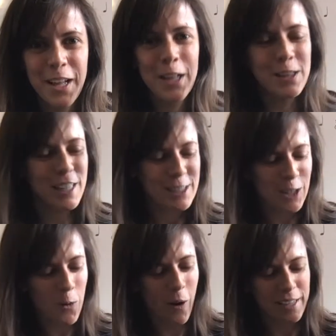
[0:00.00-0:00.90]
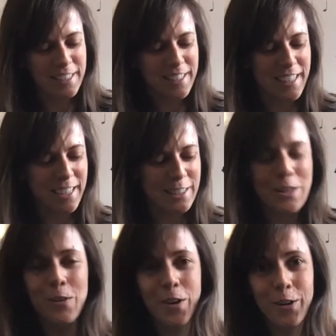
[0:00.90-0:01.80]
Let's go on to the next
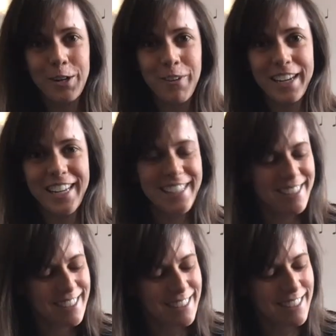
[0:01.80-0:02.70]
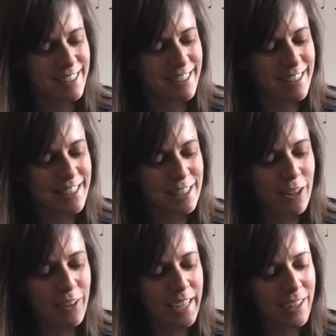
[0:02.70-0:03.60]
note. Are you ready? This
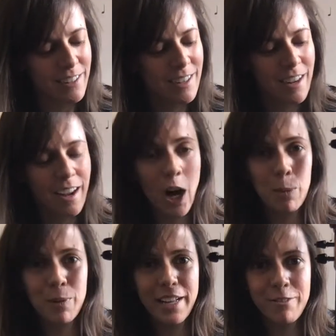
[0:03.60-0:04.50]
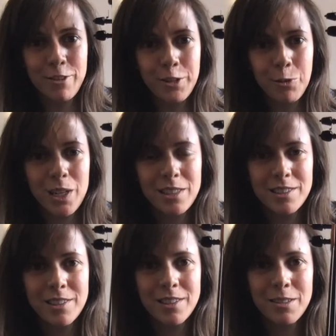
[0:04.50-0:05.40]
note here, I'll play it for you once.
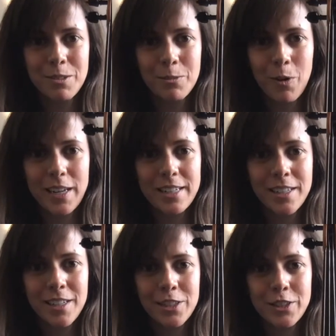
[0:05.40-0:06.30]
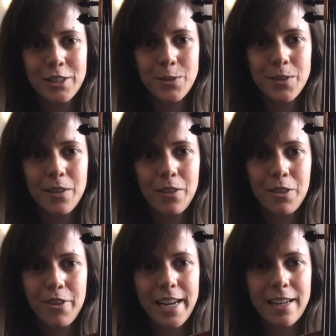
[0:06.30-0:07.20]
1, 2, 3.